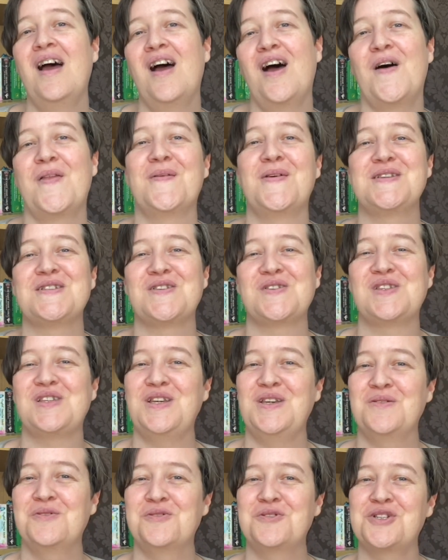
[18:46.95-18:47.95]
Otherwise, I'll
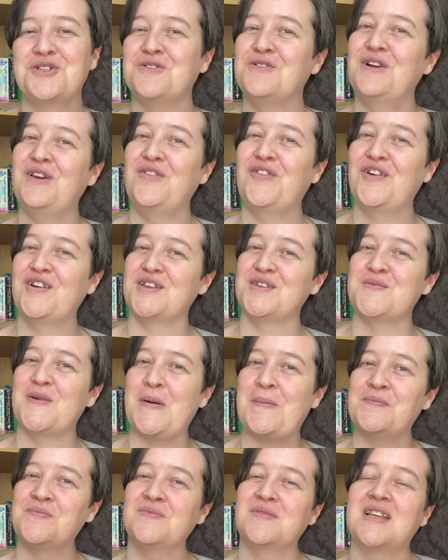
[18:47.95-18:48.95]
see you all shortly for another
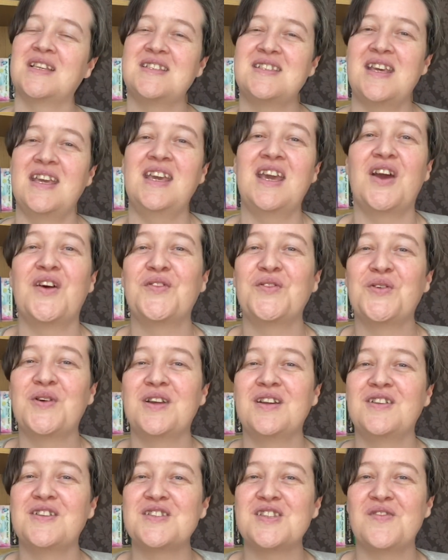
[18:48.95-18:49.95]
one. Take care, everyone,
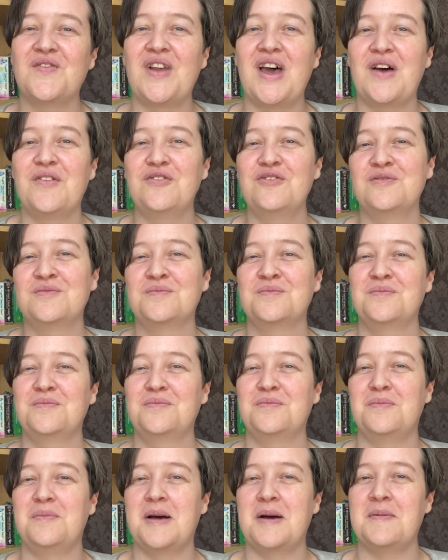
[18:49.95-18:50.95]
and lots of love.
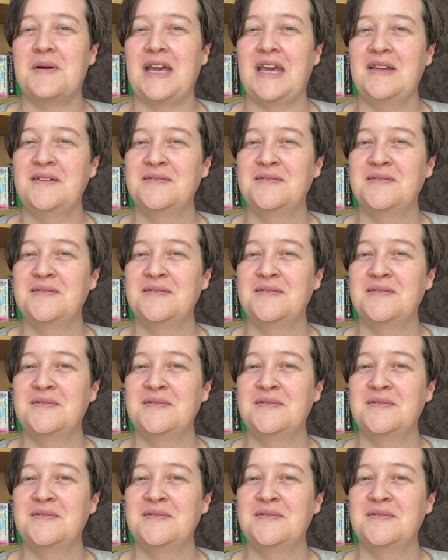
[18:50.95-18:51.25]
Bye bye.